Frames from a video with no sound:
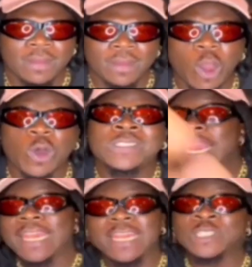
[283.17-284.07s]
Taylor
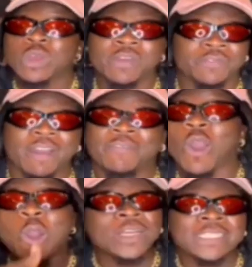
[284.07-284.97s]
Swift. I've
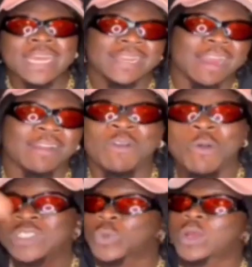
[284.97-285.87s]
always said that. I've
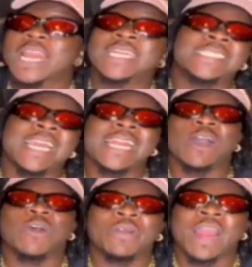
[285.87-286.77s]
always wanted a Taylor
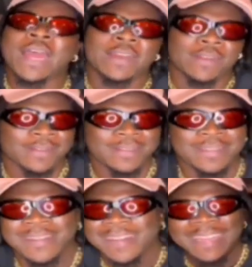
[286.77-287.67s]
or Rihanna.
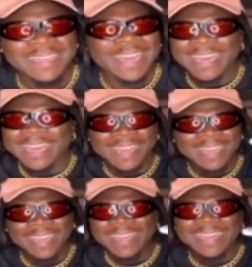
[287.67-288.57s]
Yeah.
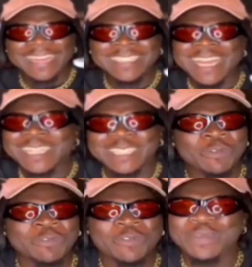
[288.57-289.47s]
Take it to the
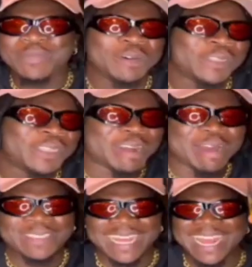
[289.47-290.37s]
females, you know what I'm
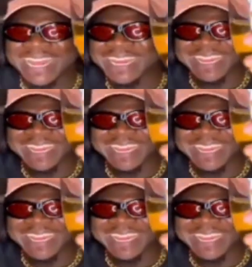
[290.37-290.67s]
saying?